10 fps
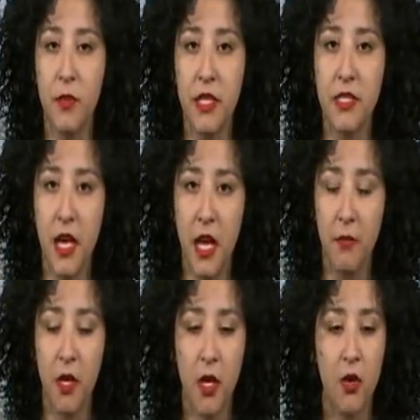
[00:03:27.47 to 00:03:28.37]
in time,
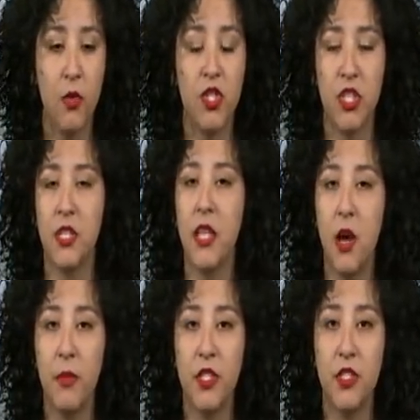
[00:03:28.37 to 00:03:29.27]
which didn't allow
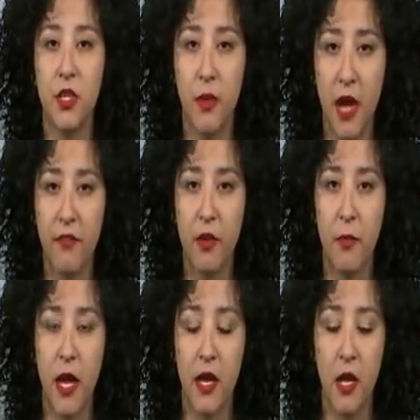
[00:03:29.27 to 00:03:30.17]
me to derive from
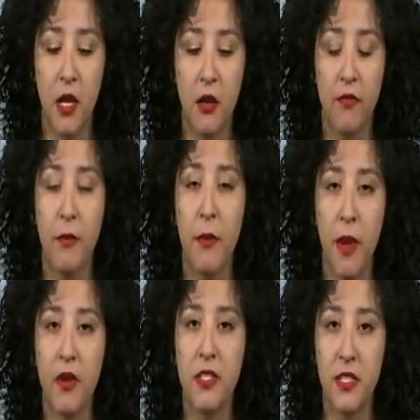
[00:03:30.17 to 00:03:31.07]
my
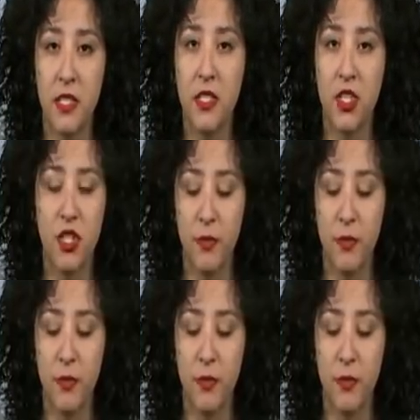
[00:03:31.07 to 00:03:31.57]
parents' citizenship.